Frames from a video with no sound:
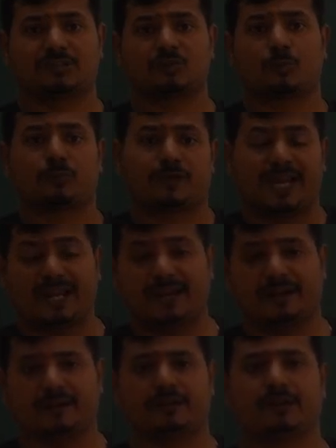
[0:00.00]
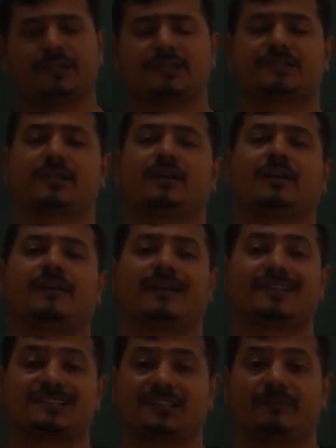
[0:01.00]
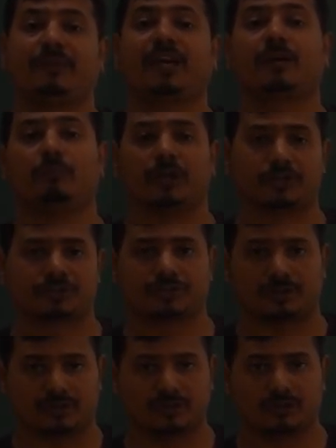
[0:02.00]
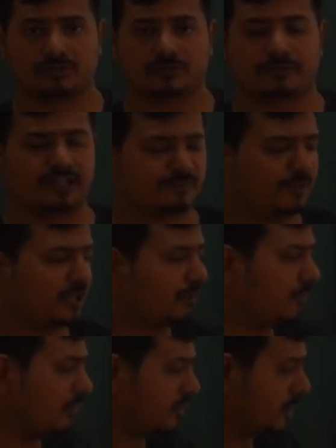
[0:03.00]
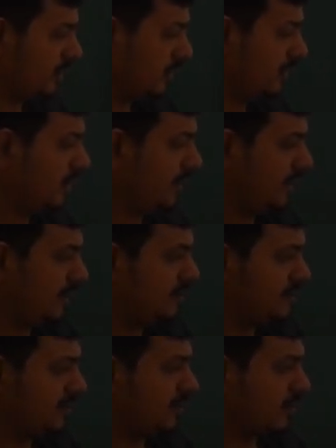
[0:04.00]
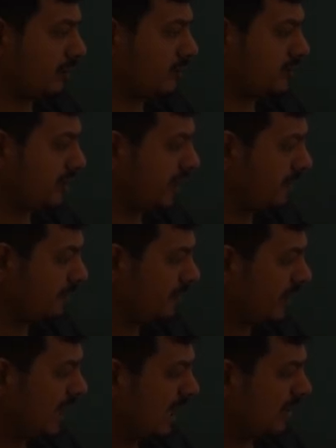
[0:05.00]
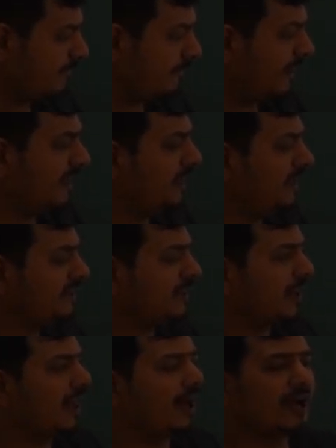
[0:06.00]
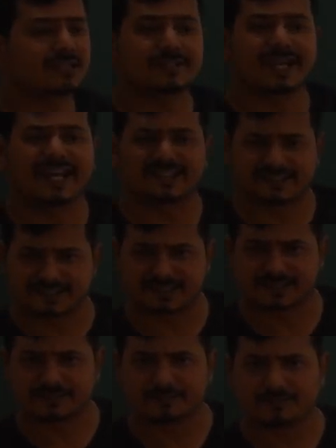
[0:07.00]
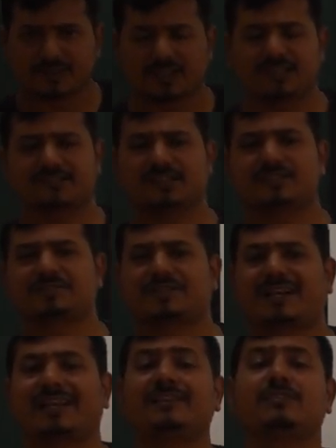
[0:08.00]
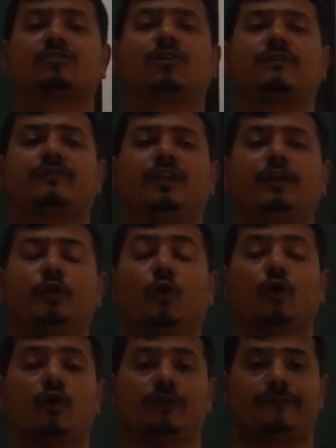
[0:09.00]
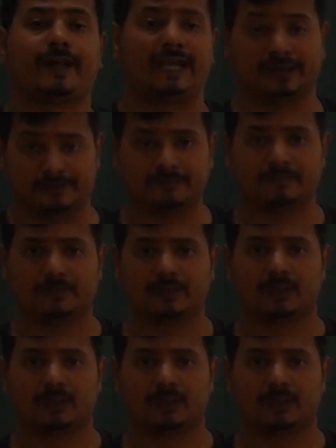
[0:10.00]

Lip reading: is obtained is a racemic mixture. So we speak about it in stereochemistry. And finally, the last S is the strength of the nucleophile.